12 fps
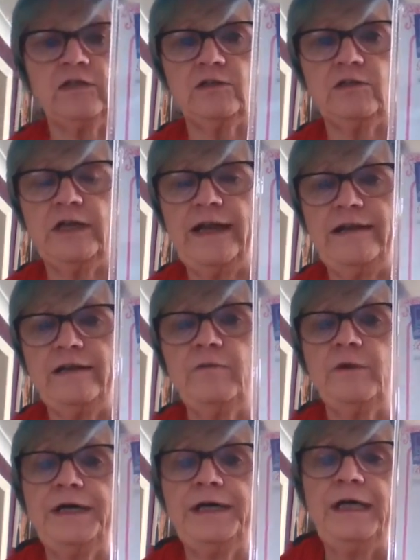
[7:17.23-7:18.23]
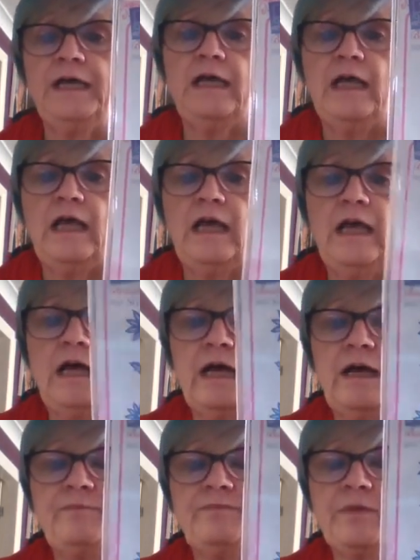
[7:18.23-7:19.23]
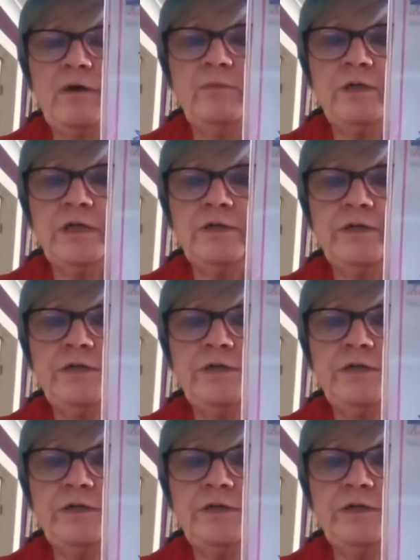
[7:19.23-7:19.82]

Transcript: Corner anyway. And we're going